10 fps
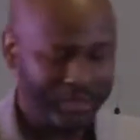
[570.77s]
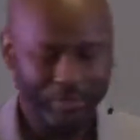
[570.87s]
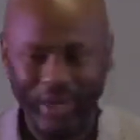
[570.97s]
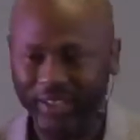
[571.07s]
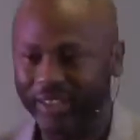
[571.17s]

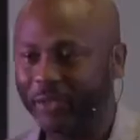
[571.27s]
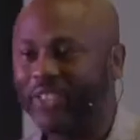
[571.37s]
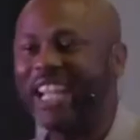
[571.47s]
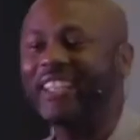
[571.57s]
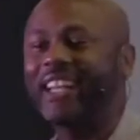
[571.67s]
But the
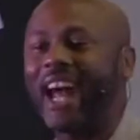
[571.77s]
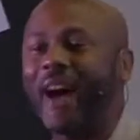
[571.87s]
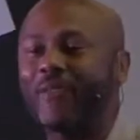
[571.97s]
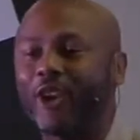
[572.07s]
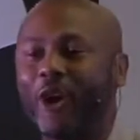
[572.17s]
thing that
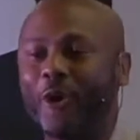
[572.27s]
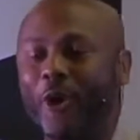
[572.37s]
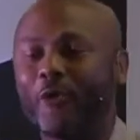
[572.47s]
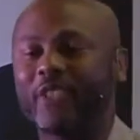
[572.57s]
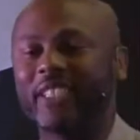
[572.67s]
I've learned
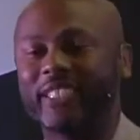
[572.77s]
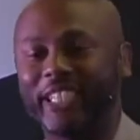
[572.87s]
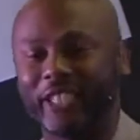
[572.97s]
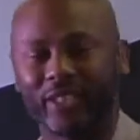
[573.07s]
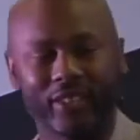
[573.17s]
over the
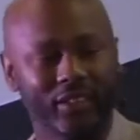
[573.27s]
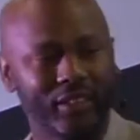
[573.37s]
years,